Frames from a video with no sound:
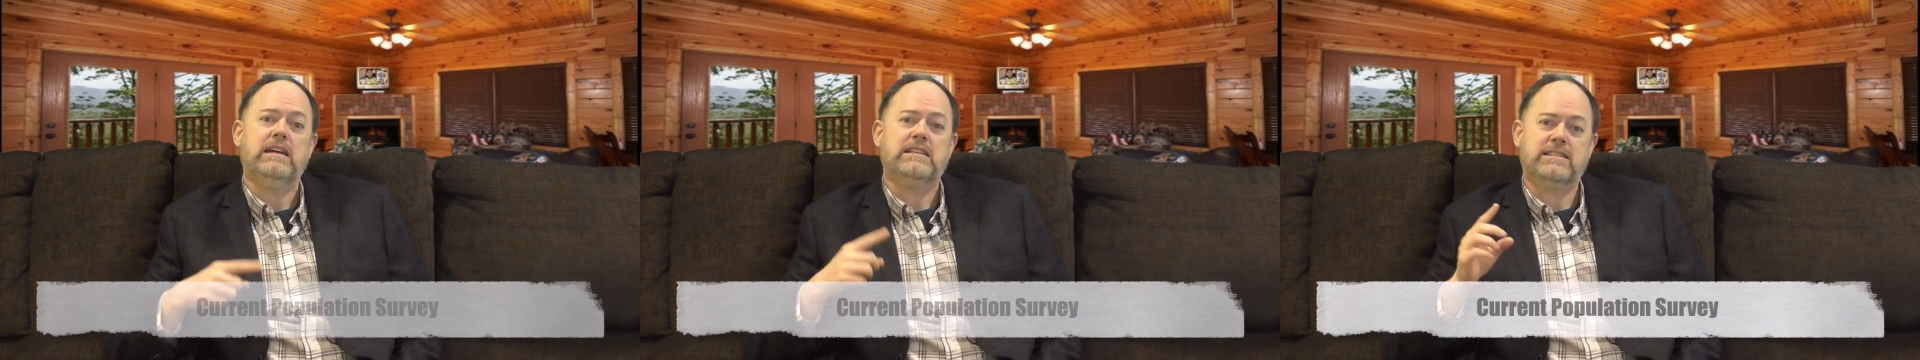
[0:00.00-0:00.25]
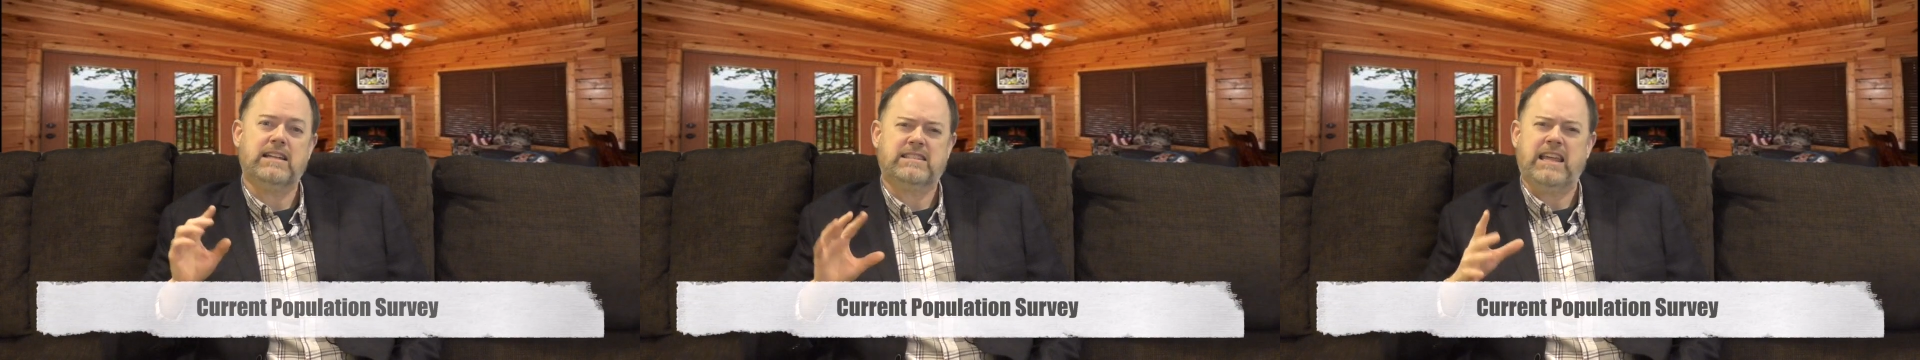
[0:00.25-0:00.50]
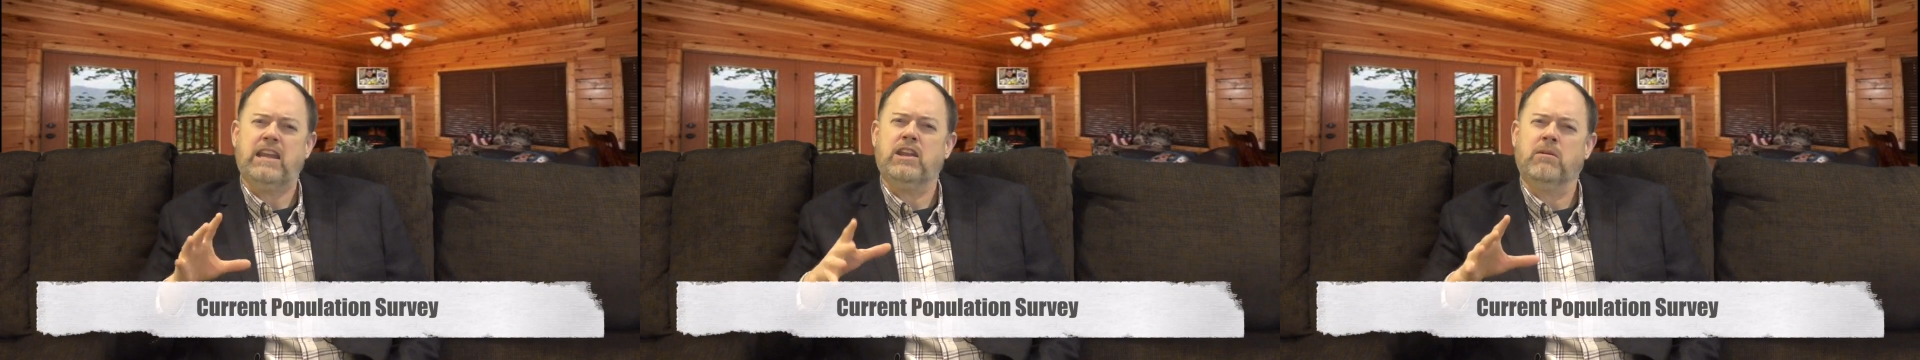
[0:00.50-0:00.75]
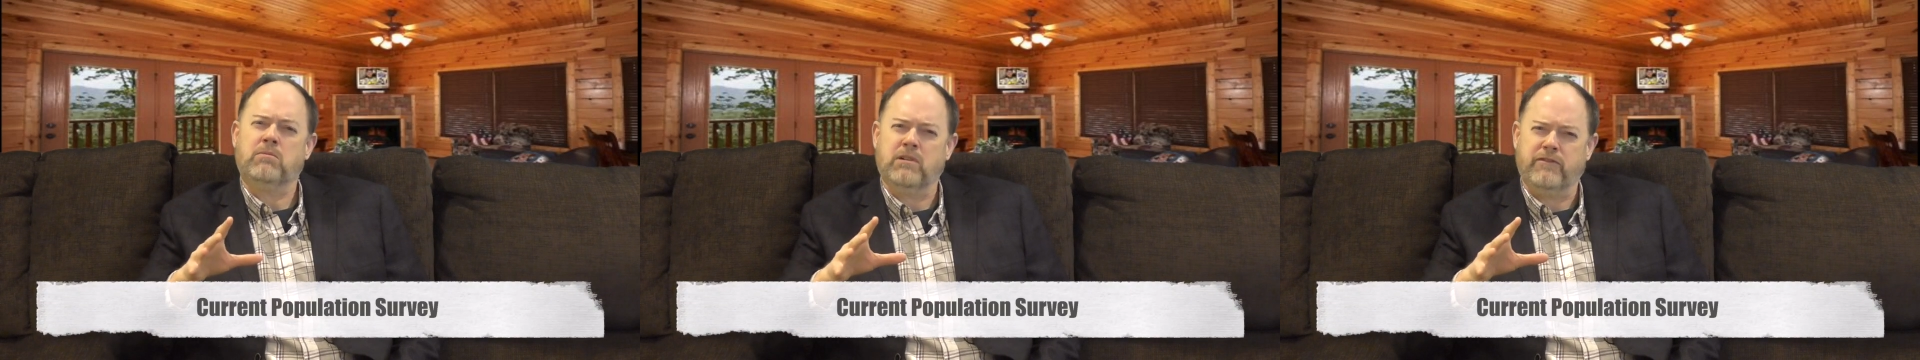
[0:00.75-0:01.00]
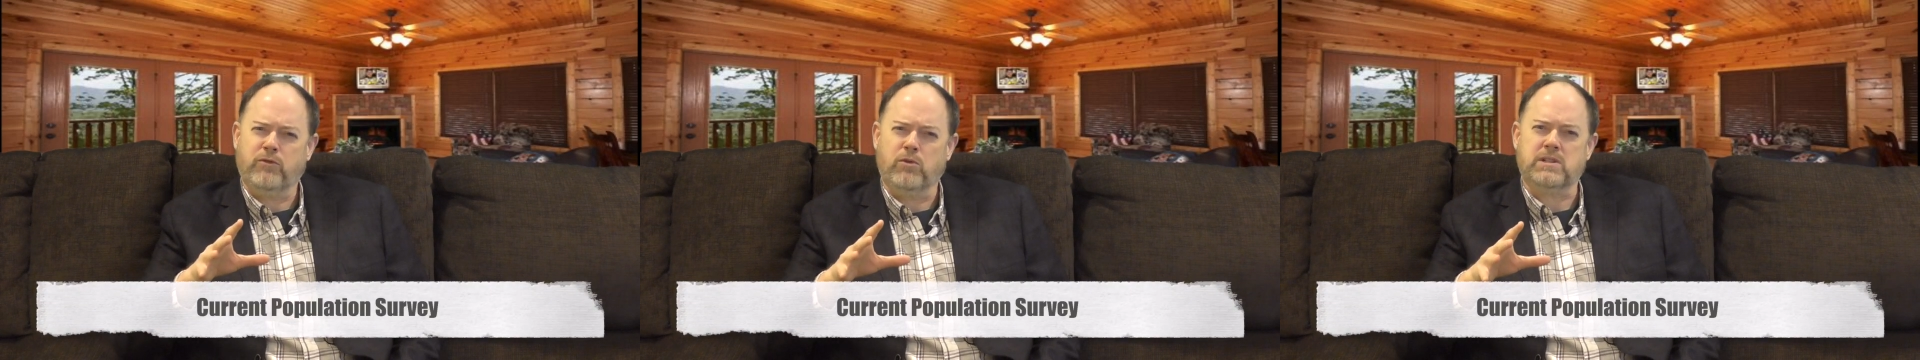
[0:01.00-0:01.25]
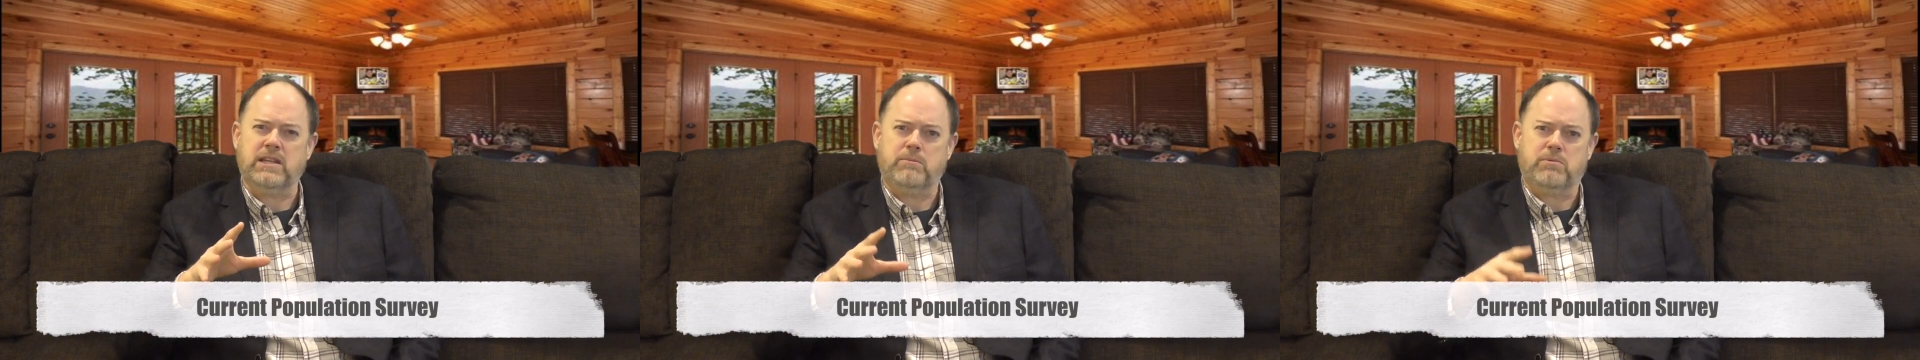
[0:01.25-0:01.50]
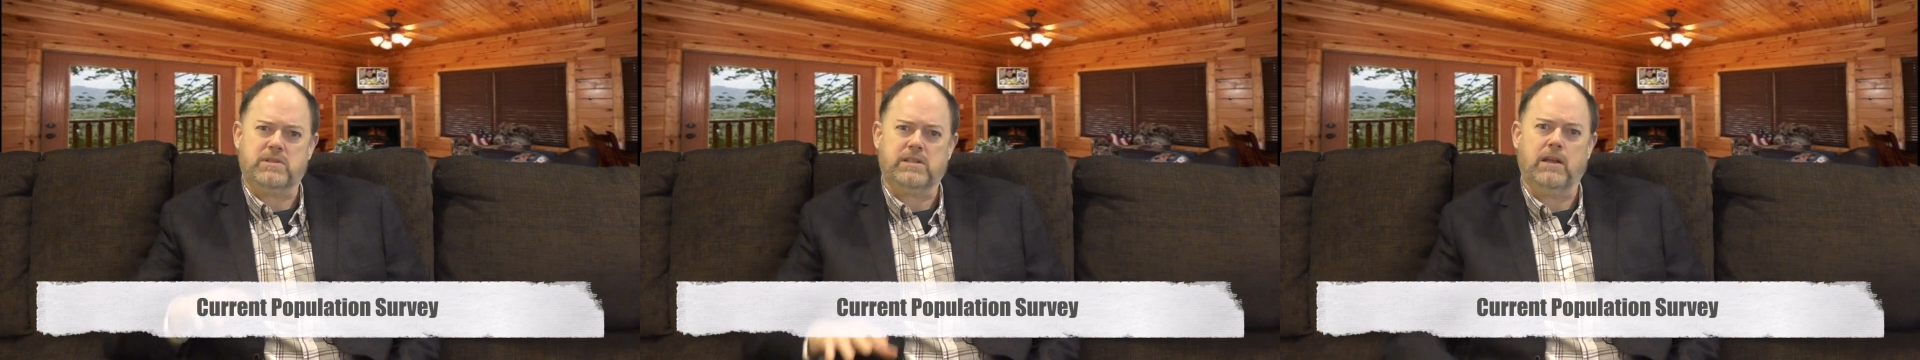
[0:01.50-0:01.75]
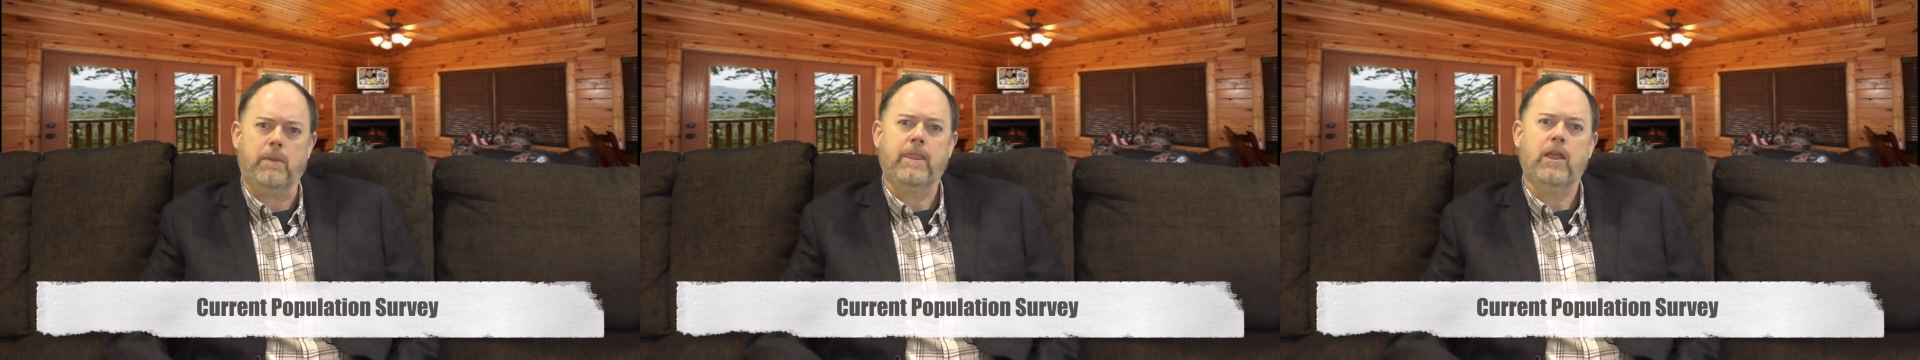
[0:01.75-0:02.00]
sets that number at
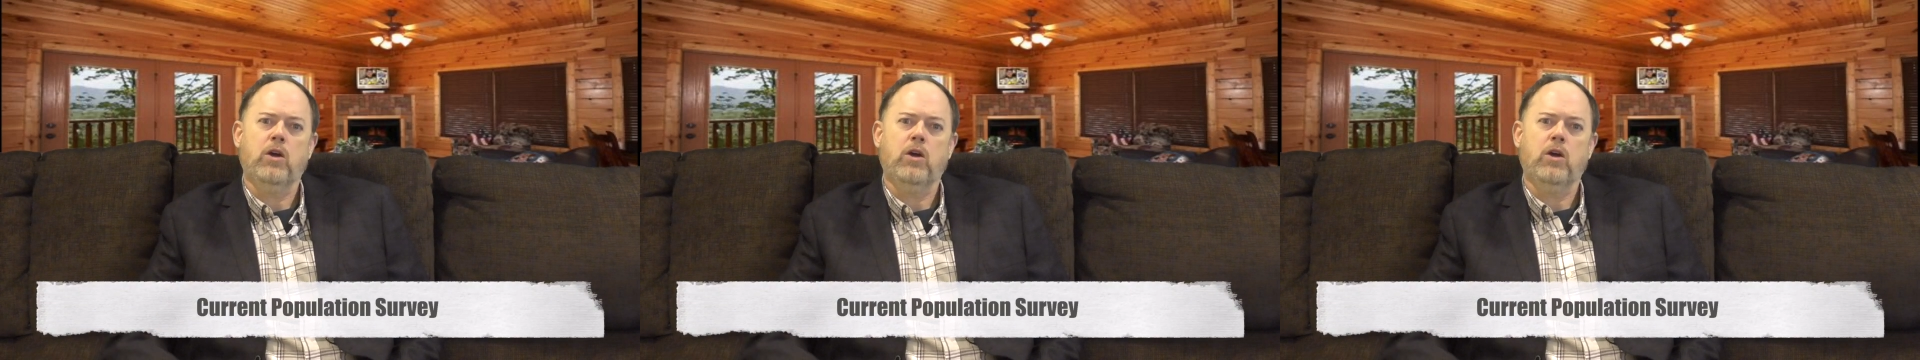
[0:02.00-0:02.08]
14%,